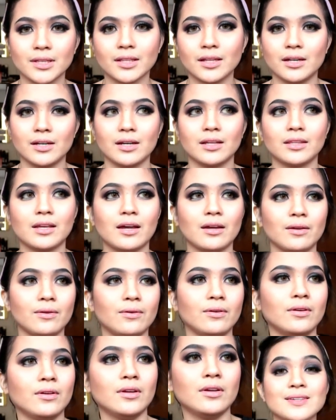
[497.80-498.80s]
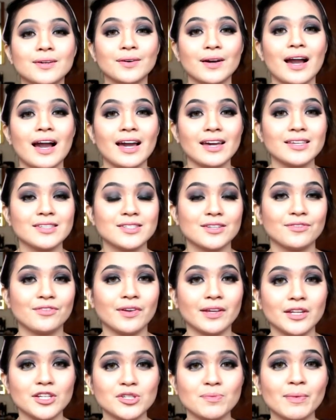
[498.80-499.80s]
talaga tayo. So guys, to
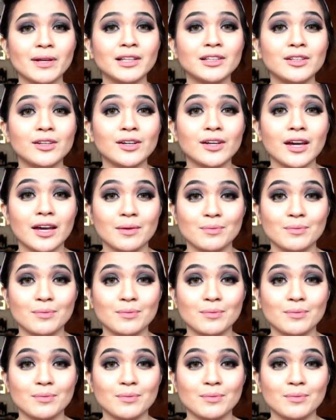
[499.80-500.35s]
finish my look,